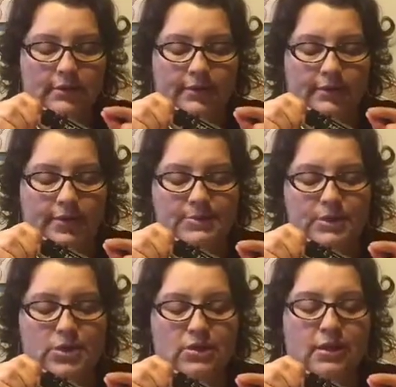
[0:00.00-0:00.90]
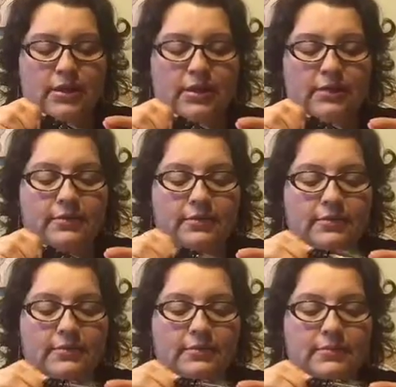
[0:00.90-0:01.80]
lost my train of thought here.
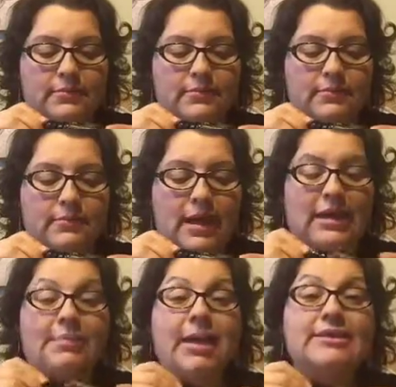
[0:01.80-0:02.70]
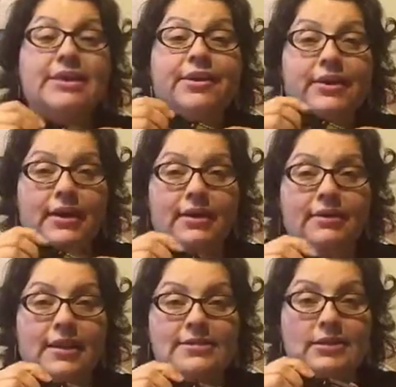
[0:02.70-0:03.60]
Any bacteria
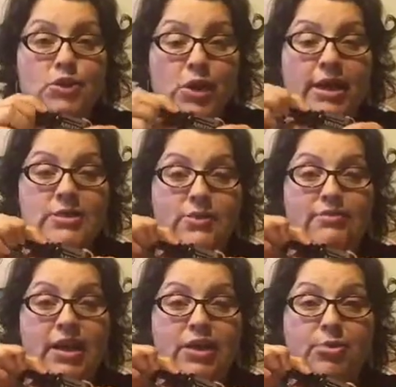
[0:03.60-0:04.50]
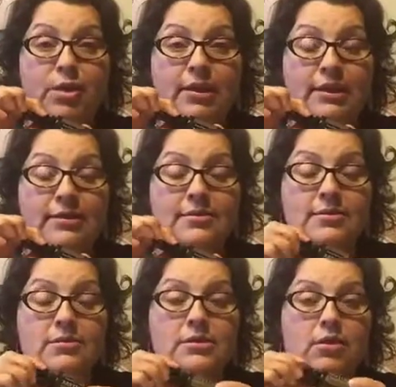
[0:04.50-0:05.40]
that's trying to invade your body.
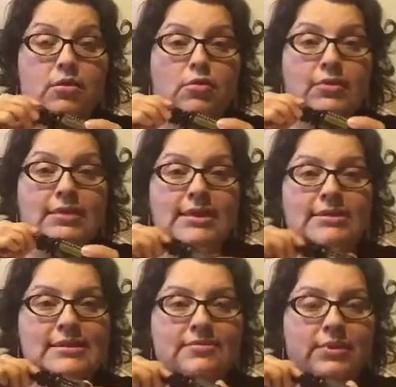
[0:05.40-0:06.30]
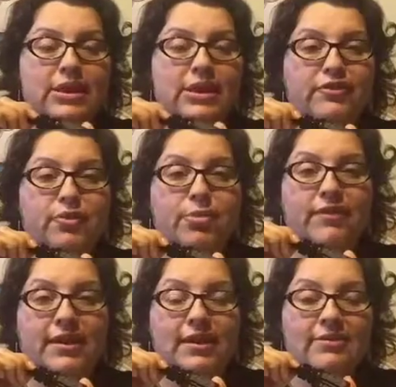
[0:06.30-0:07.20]
So this is really good for
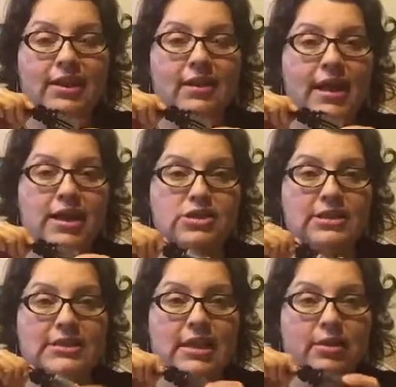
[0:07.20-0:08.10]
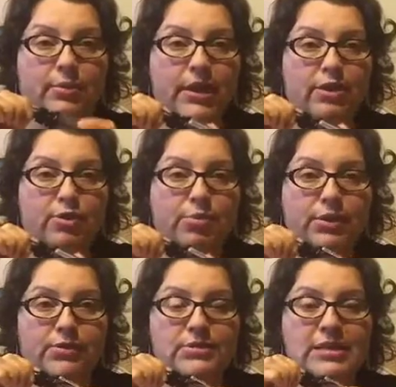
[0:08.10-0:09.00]
preventative care. I actually take oregano
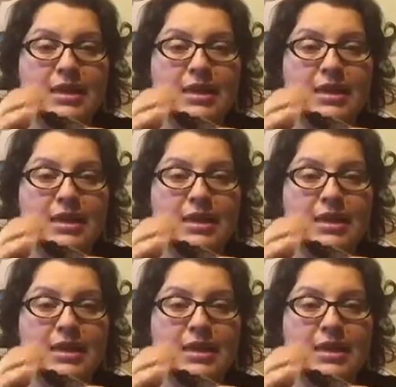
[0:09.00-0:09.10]
pills